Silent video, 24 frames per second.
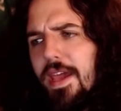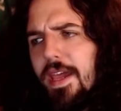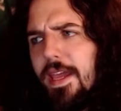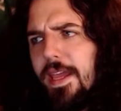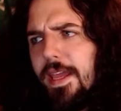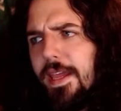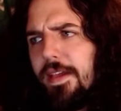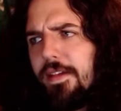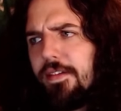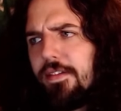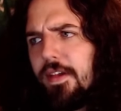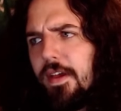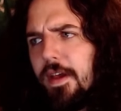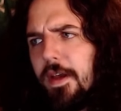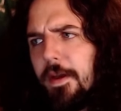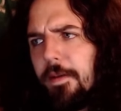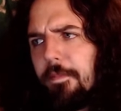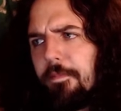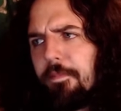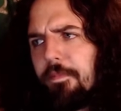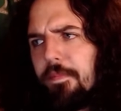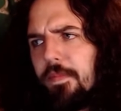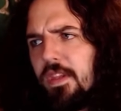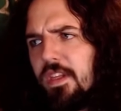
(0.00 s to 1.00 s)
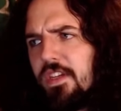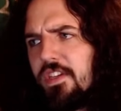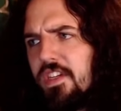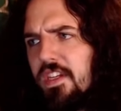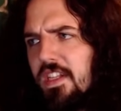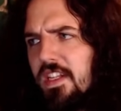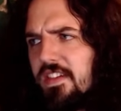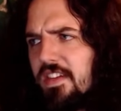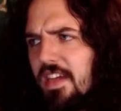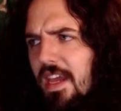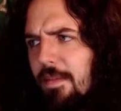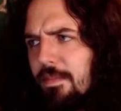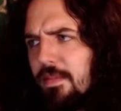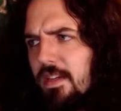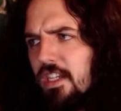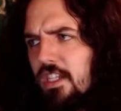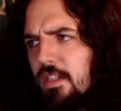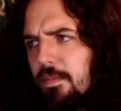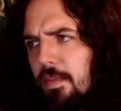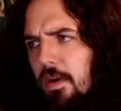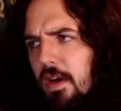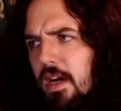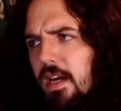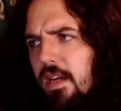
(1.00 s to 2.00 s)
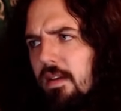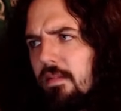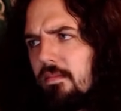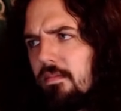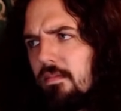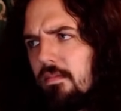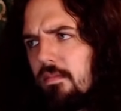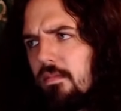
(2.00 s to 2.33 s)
is, you see this empty spot?